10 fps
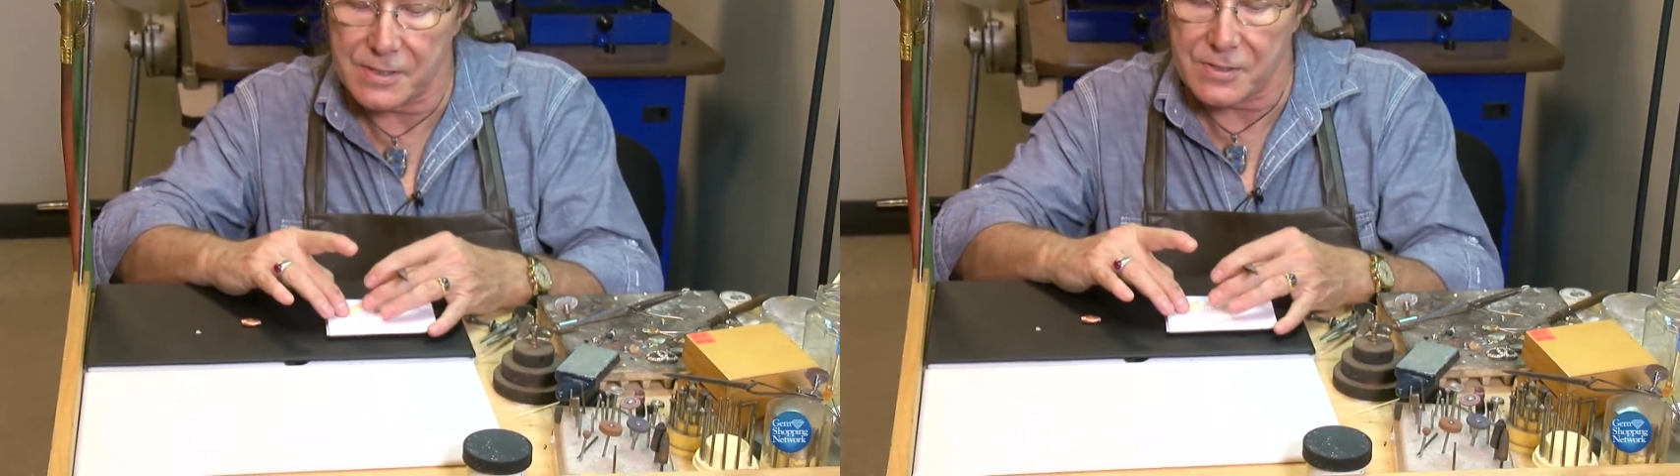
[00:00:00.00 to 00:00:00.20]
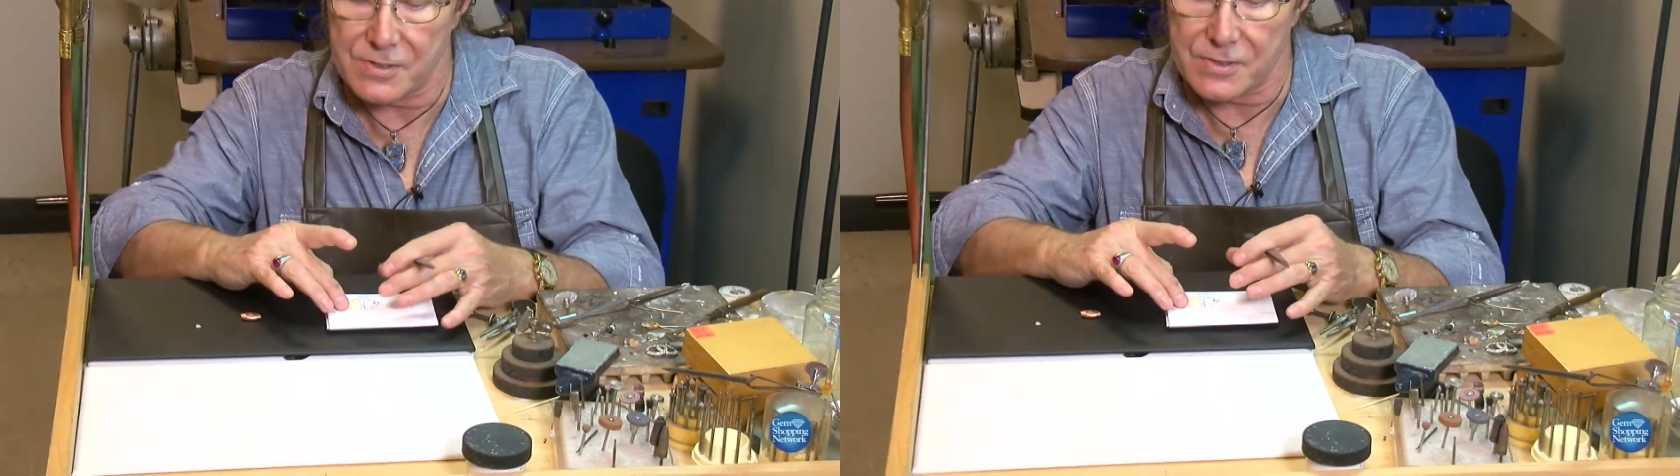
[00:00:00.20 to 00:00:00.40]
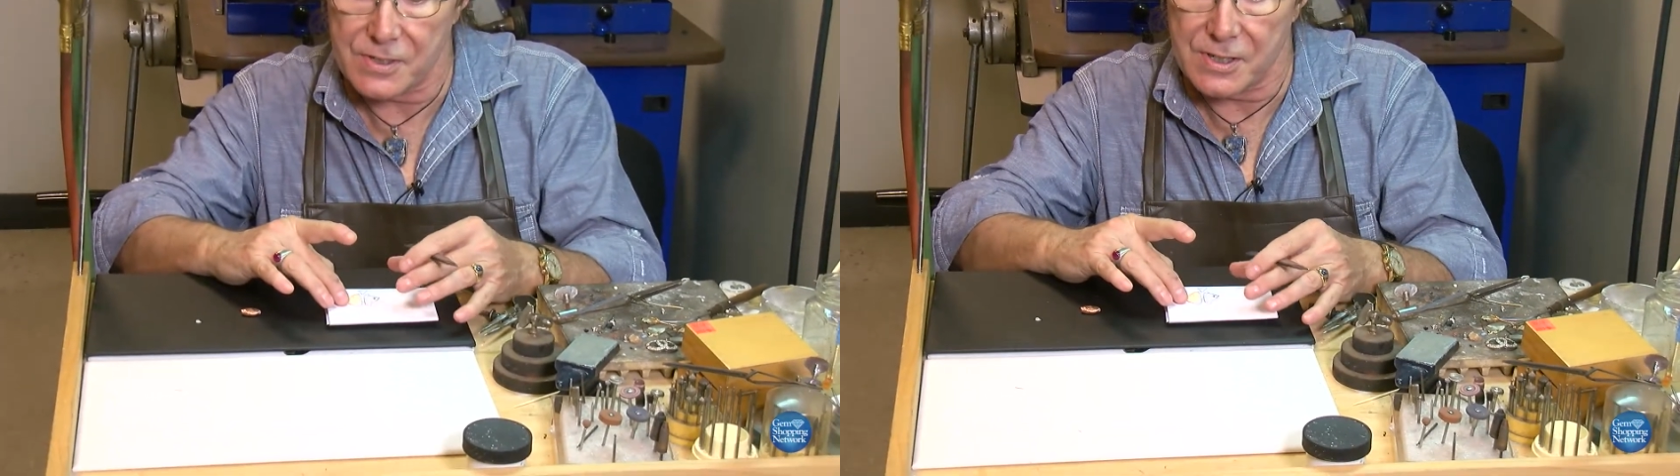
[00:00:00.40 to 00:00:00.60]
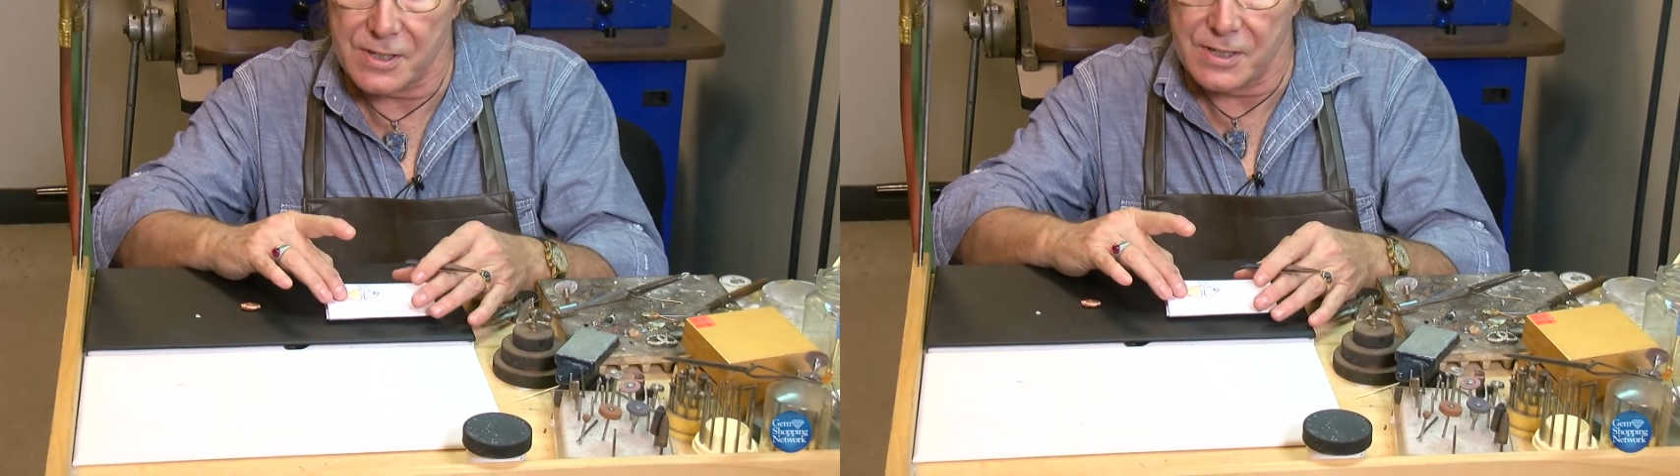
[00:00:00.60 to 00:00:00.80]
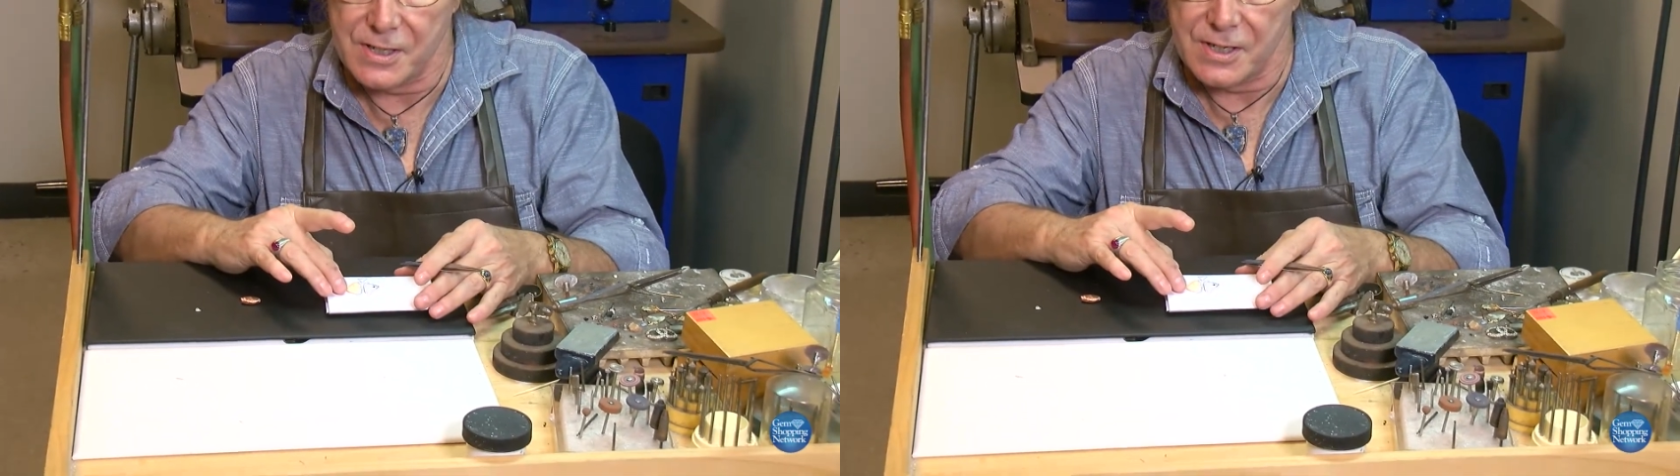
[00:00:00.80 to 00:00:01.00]
as you can
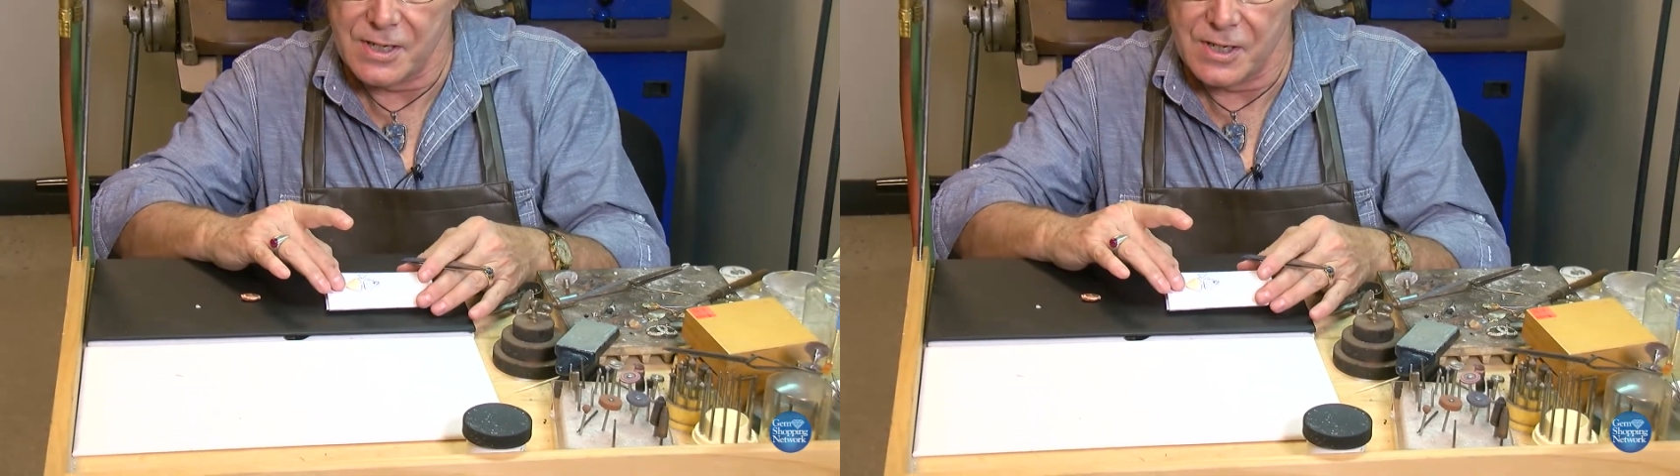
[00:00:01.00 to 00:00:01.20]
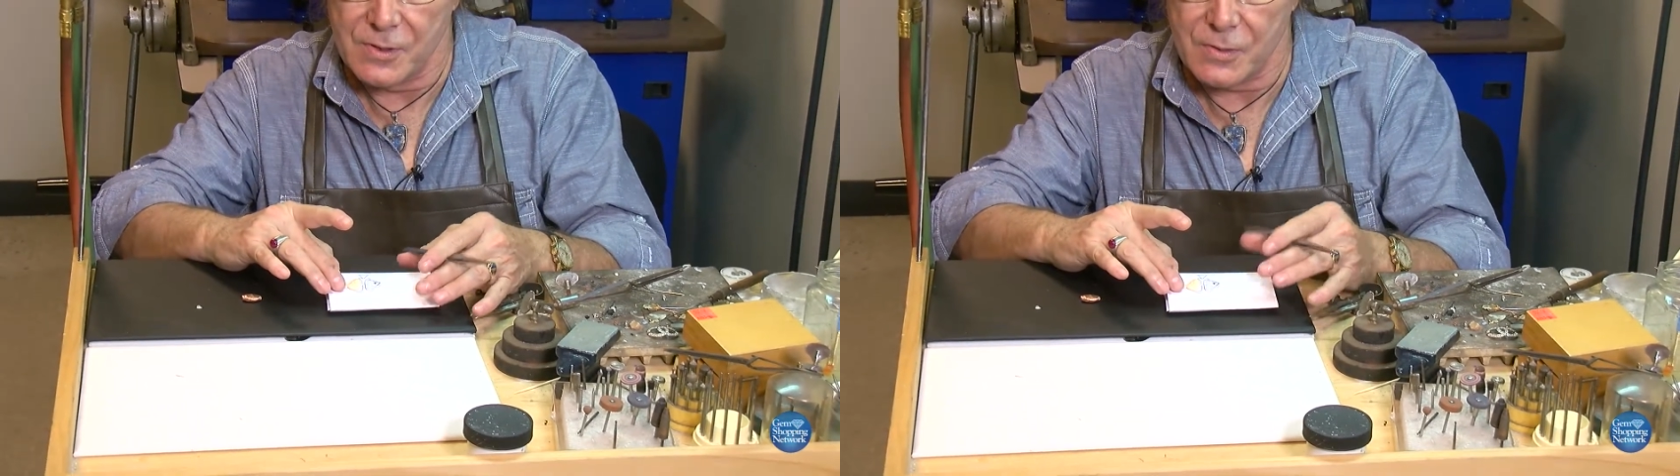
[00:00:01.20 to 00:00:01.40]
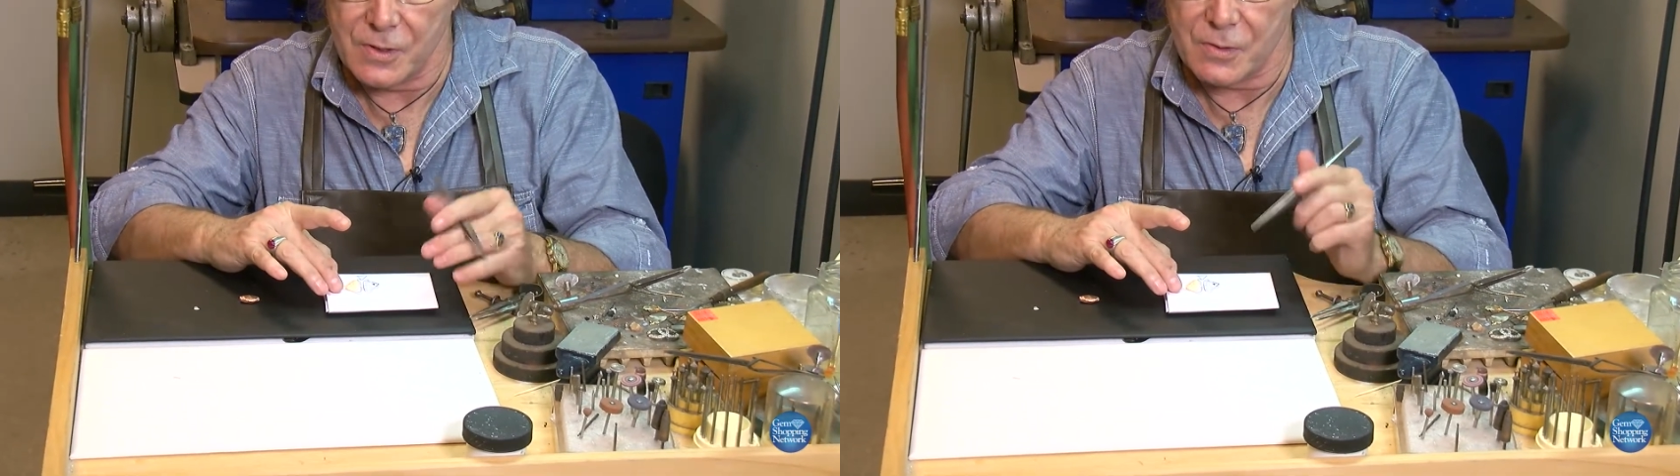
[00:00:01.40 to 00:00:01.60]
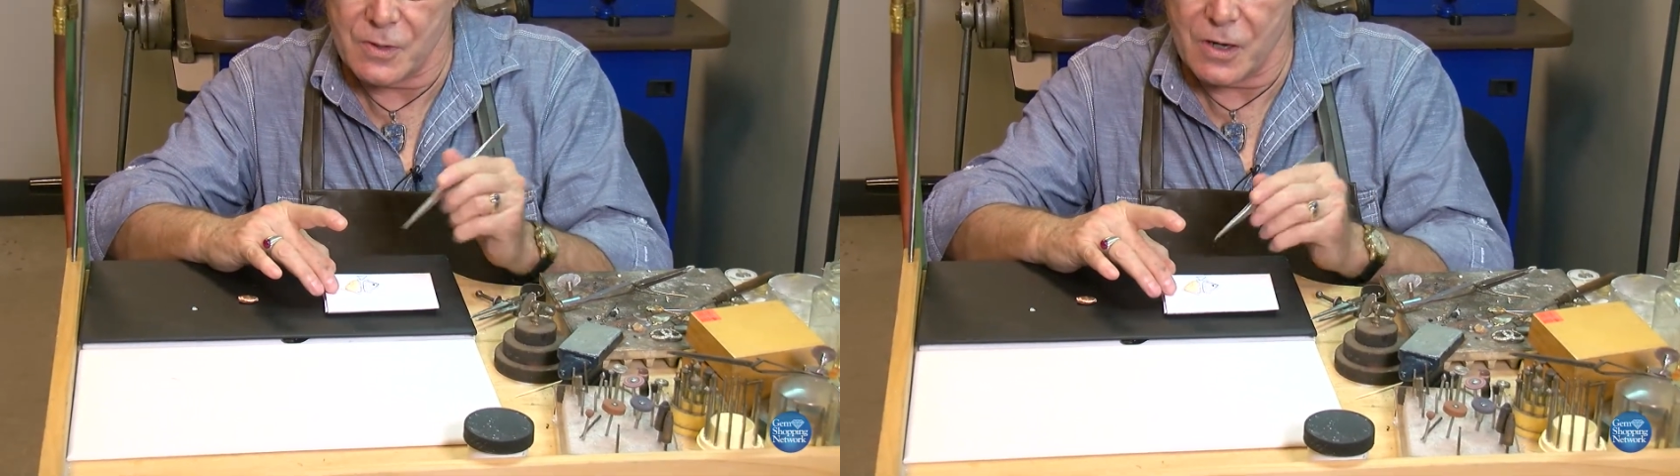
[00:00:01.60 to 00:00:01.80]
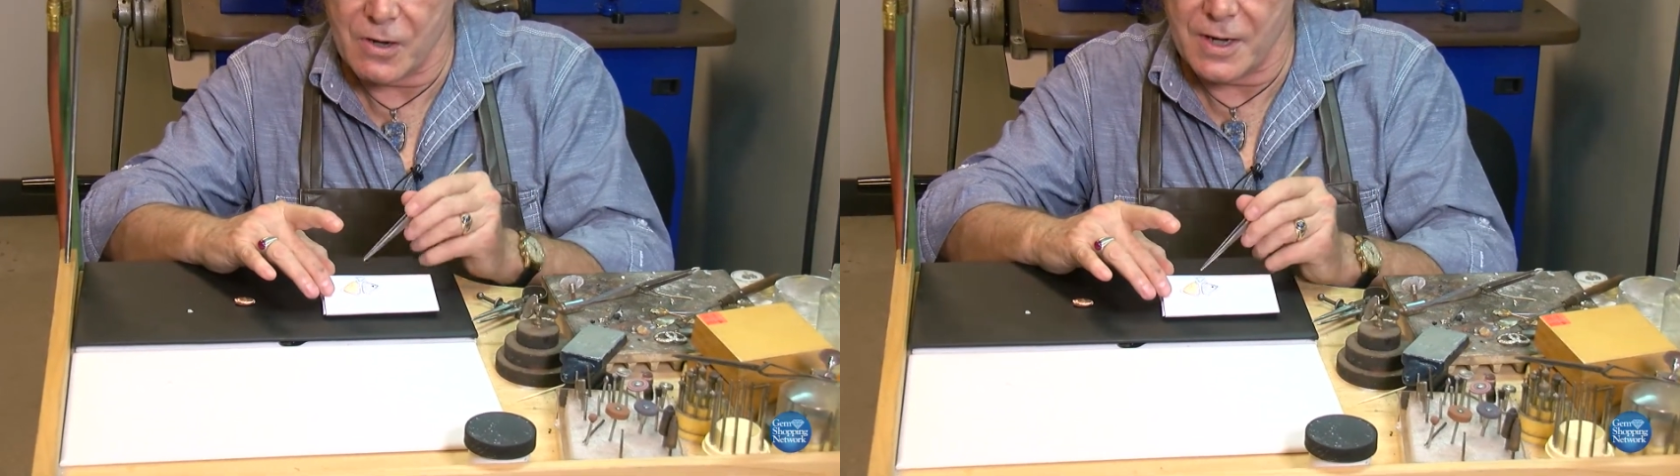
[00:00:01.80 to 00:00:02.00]
see.
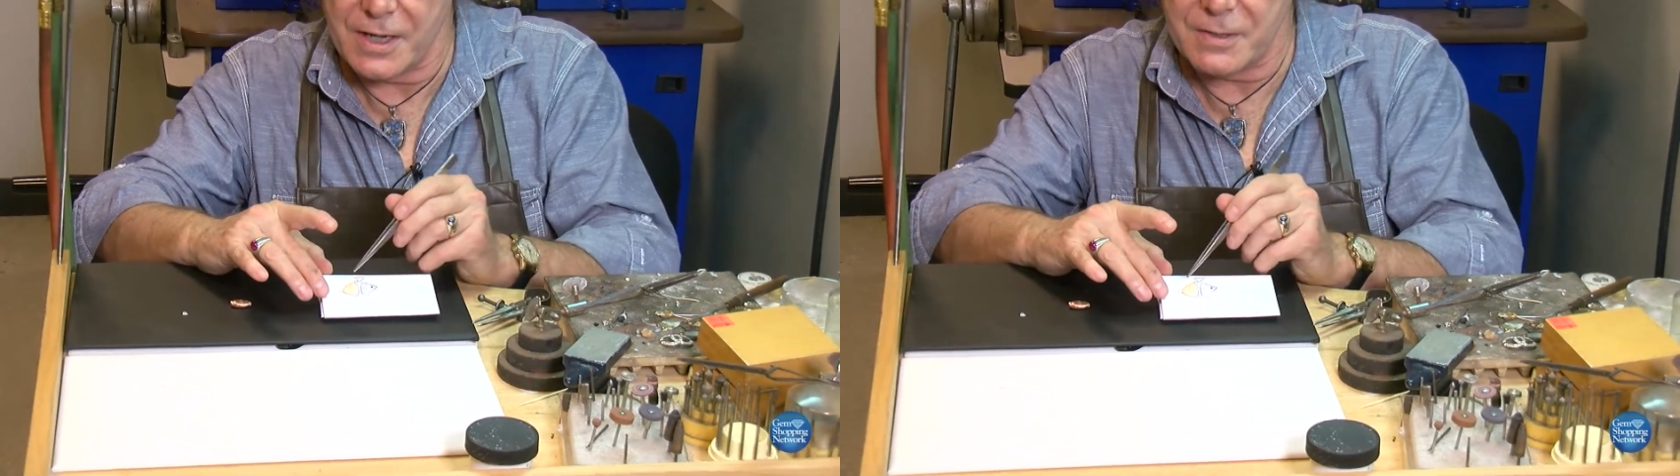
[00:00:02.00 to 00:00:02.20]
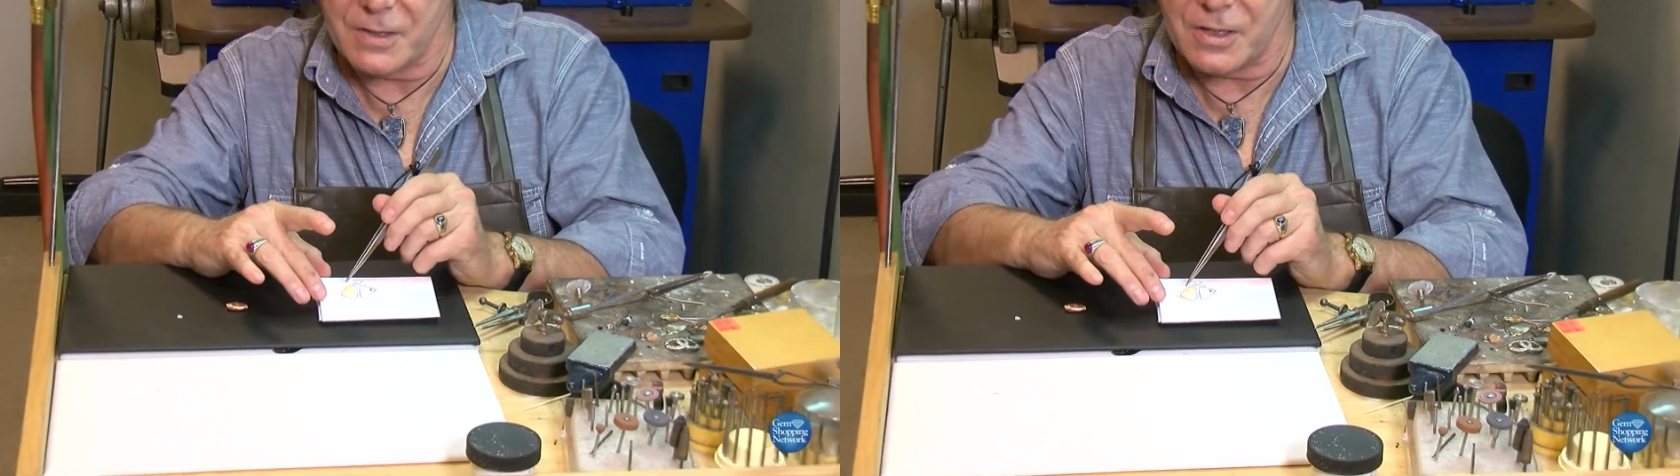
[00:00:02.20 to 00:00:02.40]
All right,